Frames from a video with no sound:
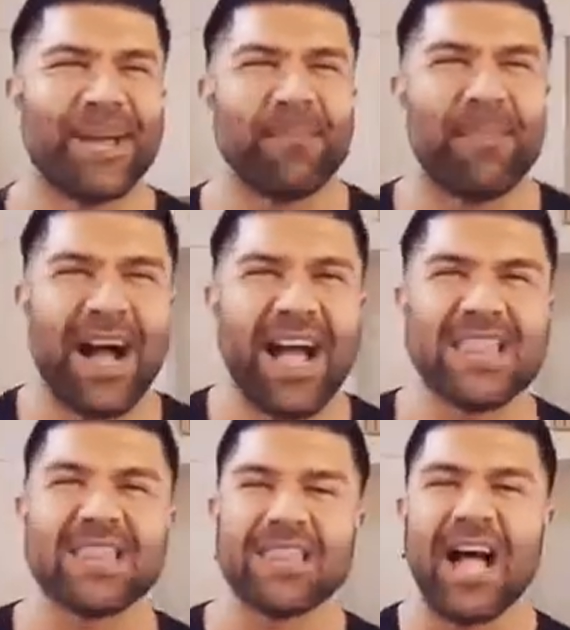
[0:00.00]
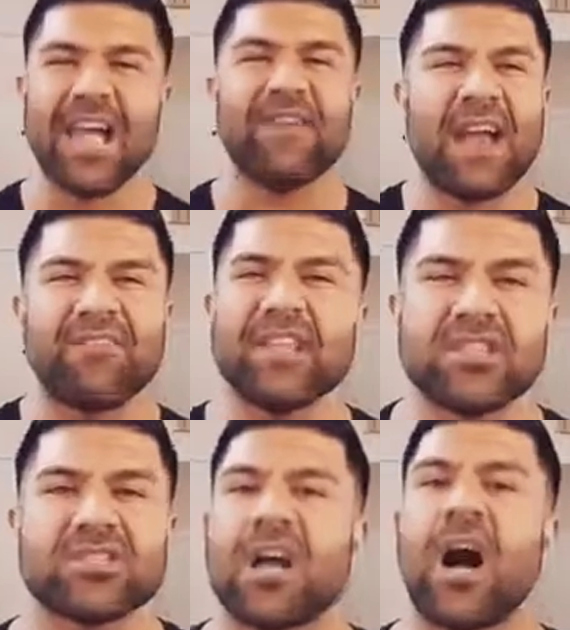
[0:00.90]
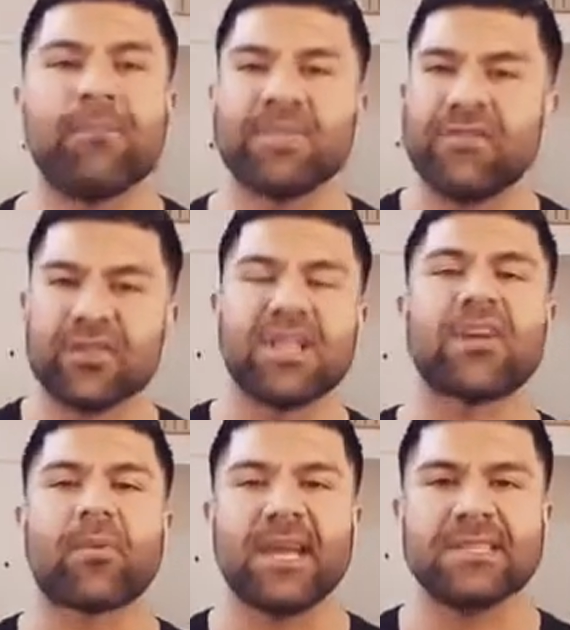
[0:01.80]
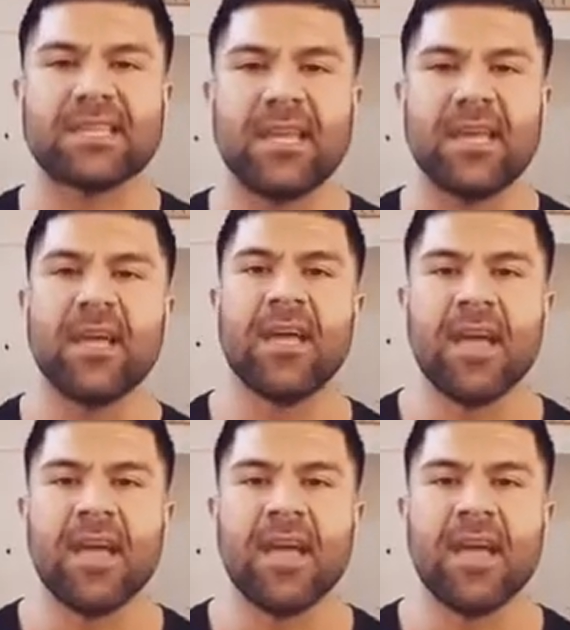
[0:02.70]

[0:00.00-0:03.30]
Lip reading: my life, everything just up-leveled like crazy.